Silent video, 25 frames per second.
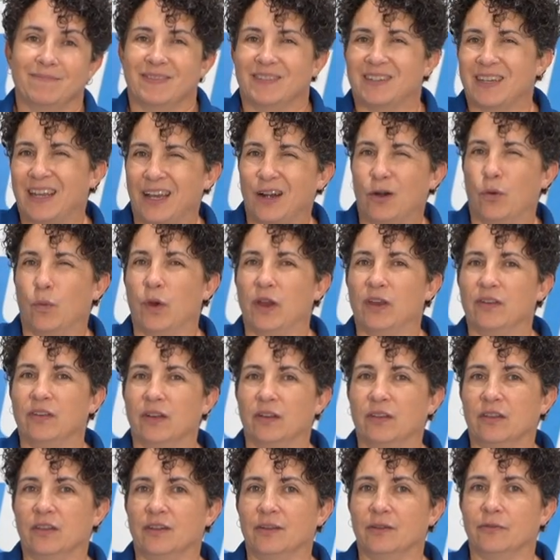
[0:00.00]
Kind of weighs
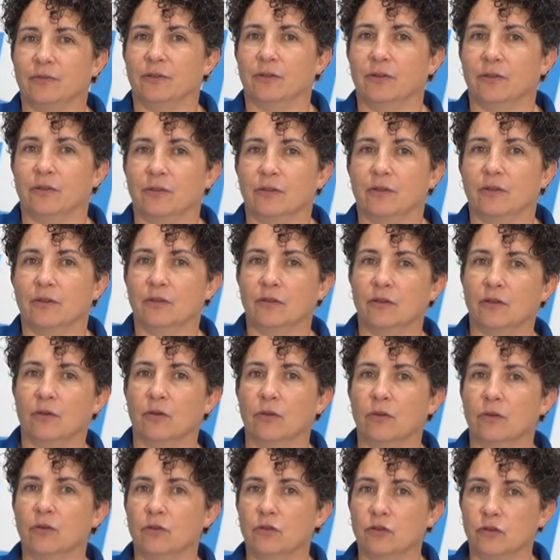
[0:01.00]
out the difference.
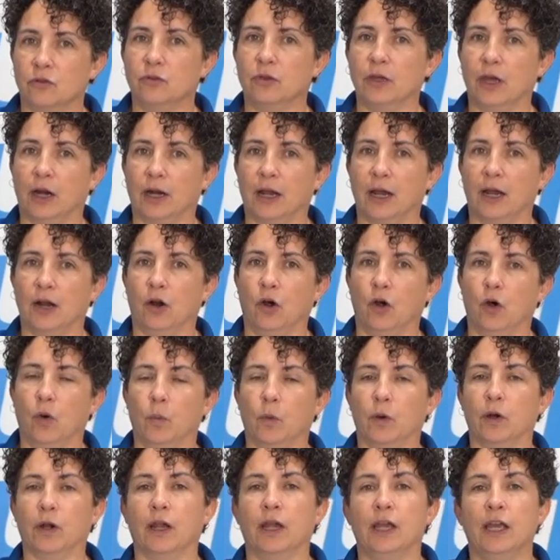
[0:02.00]
So do that kind of
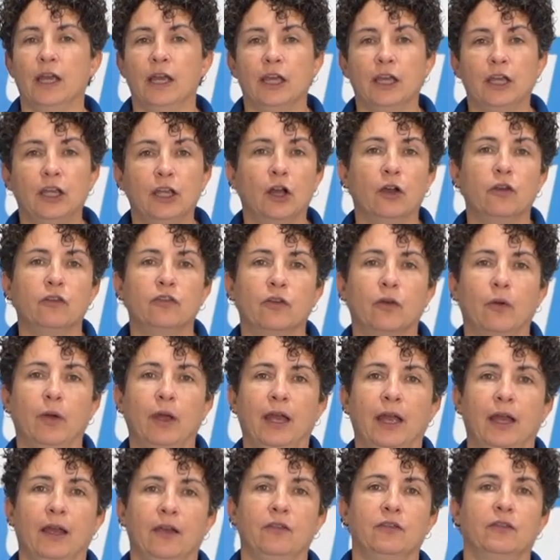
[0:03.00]
homework. He also
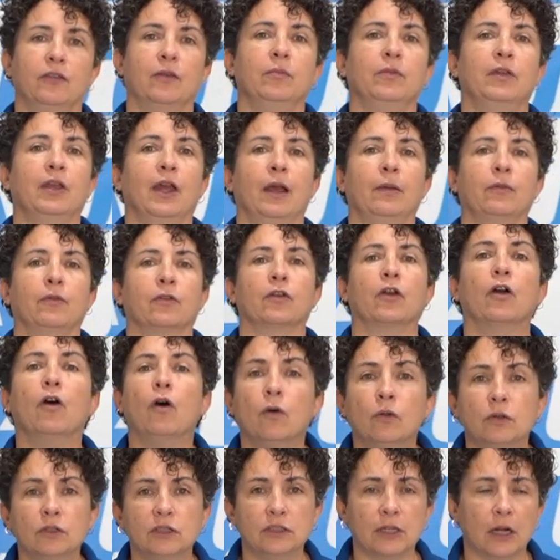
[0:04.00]
asked, sometimes on
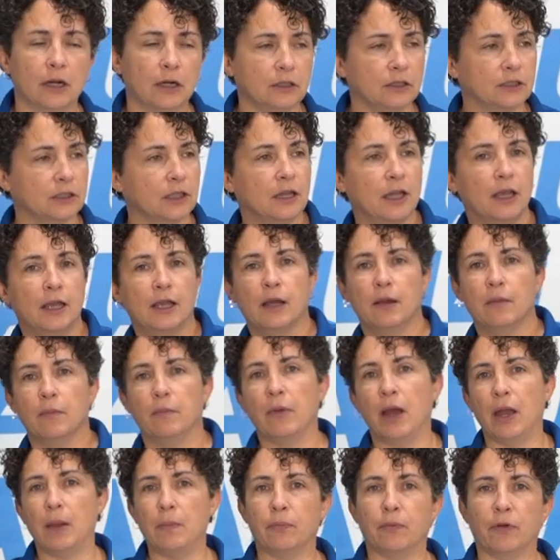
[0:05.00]
cold starts,
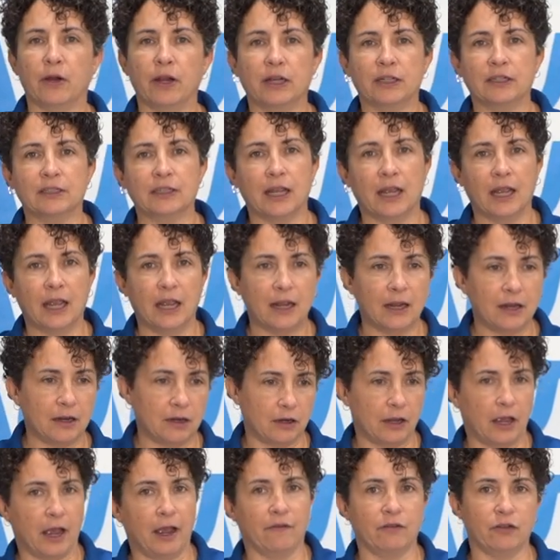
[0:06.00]
my brakes
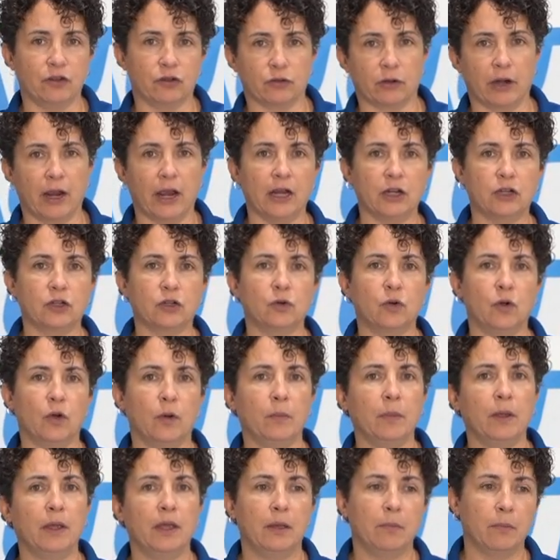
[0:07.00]
have a drag to
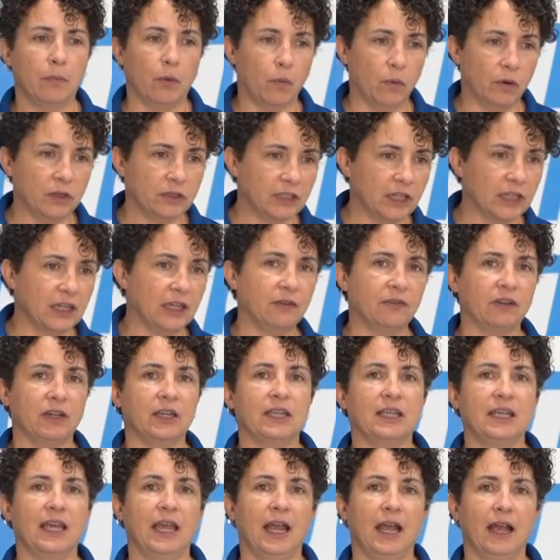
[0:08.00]
them, but once I give
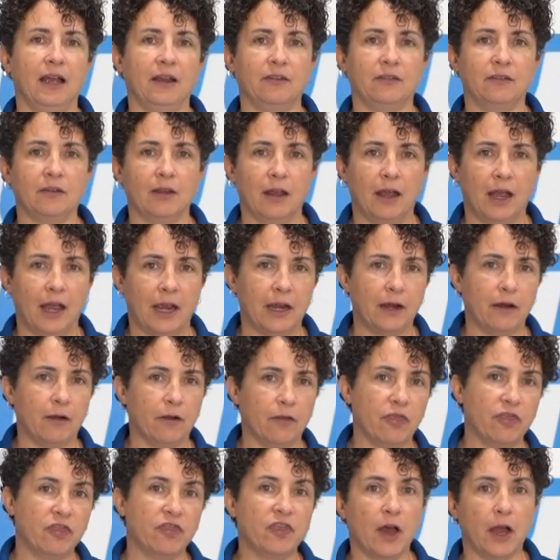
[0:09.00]
it gas, I hear
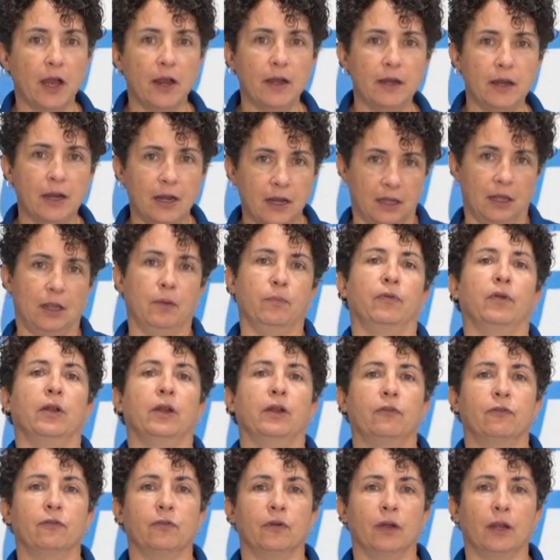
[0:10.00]
a thud and they
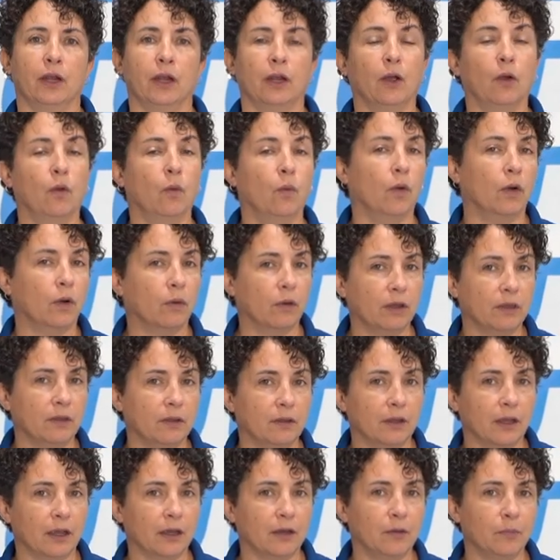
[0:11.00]
break free. What do I
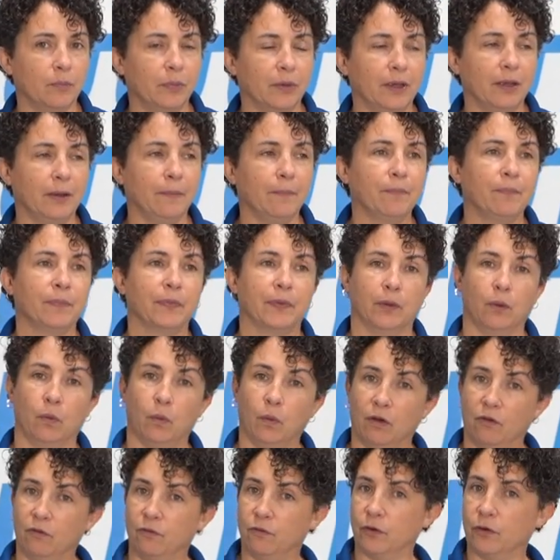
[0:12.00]
think that could be?
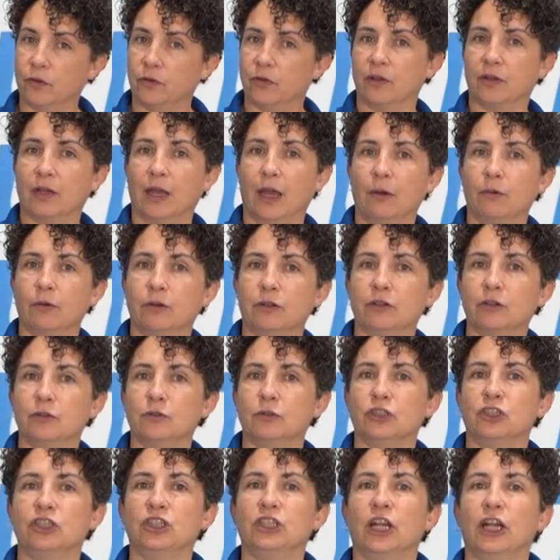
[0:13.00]
Well, first thing I would
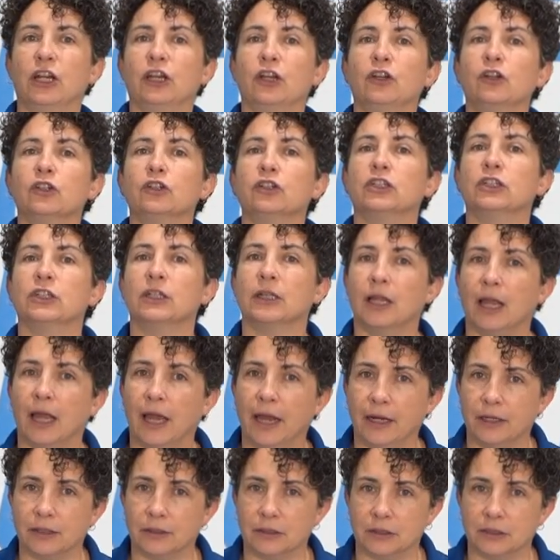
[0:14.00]
do is check your
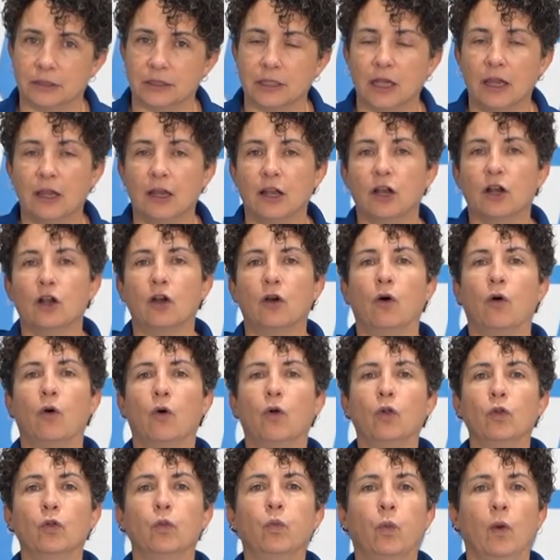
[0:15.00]
sliders.
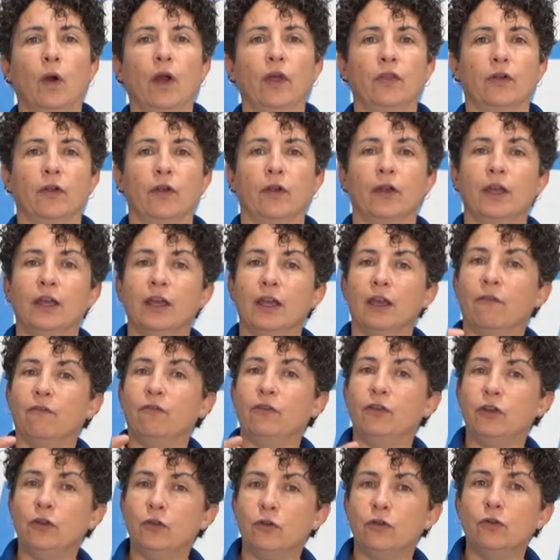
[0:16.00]
Cold weather.
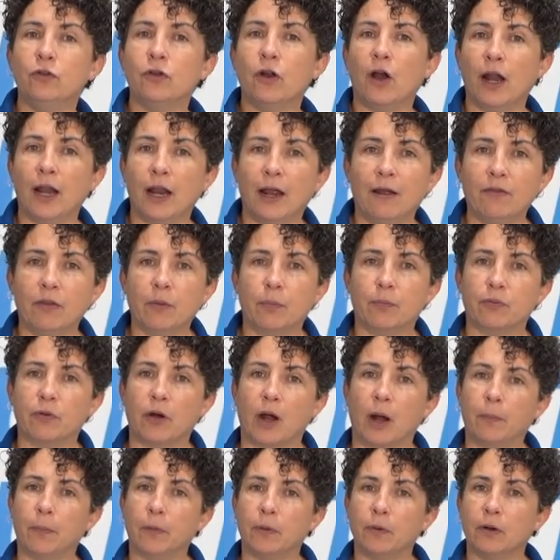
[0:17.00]
If you do not have the
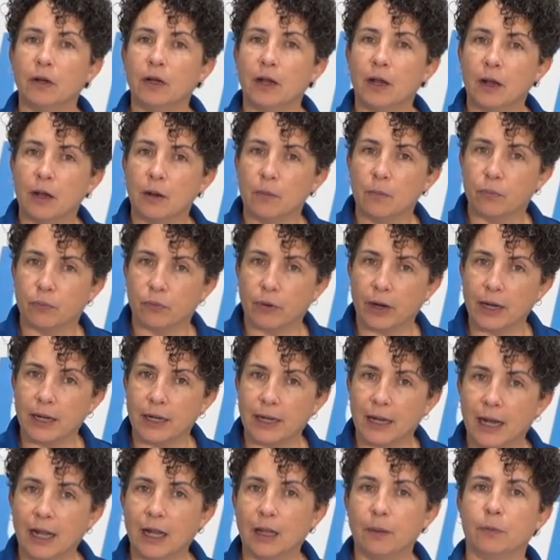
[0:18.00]
proper
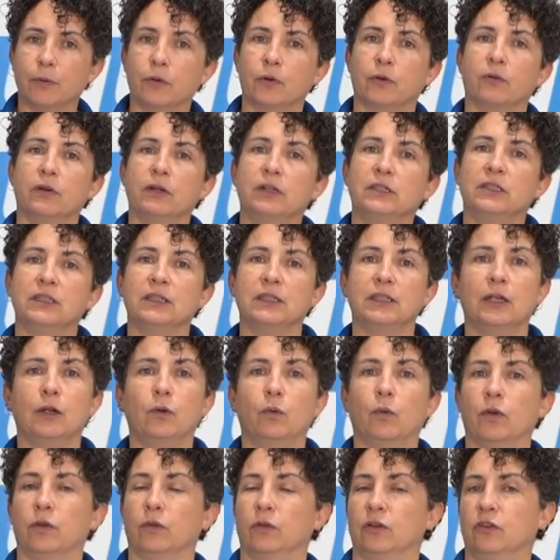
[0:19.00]
brake caliper grease in there,
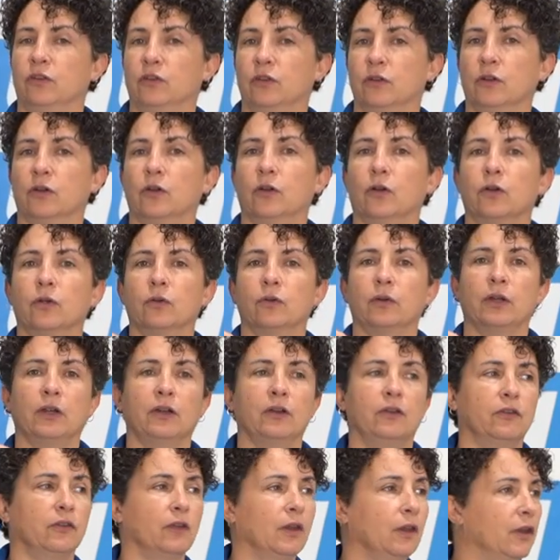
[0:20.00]
whether it's silicone
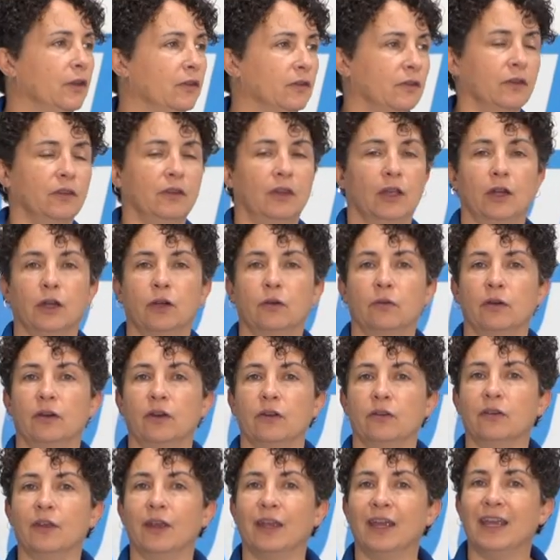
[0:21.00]
grease, synthetic
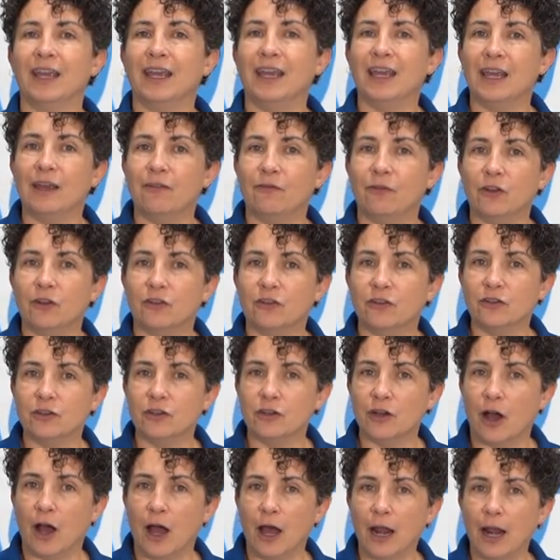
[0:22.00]
grease, if it's
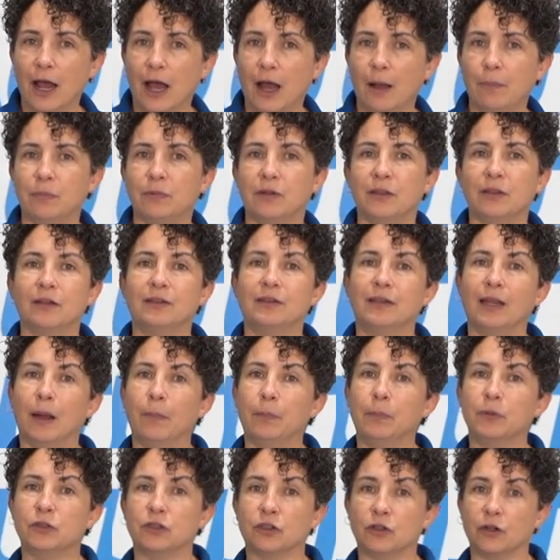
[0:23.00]
not up to the
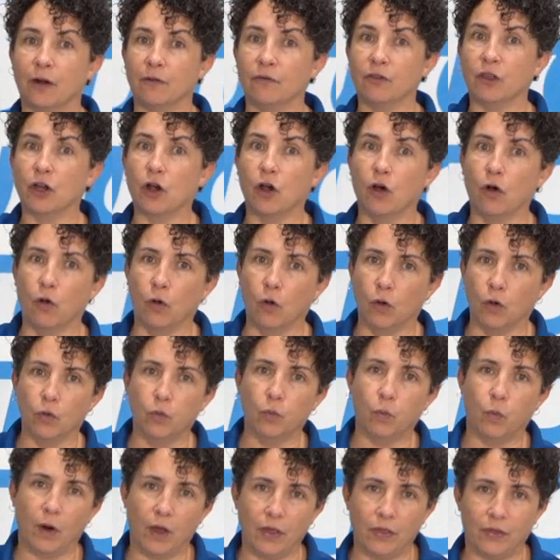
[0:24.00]
temperature of the
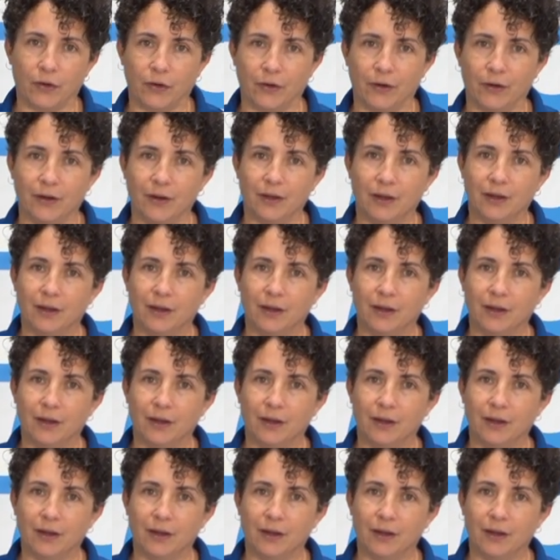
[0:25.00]
cold weather,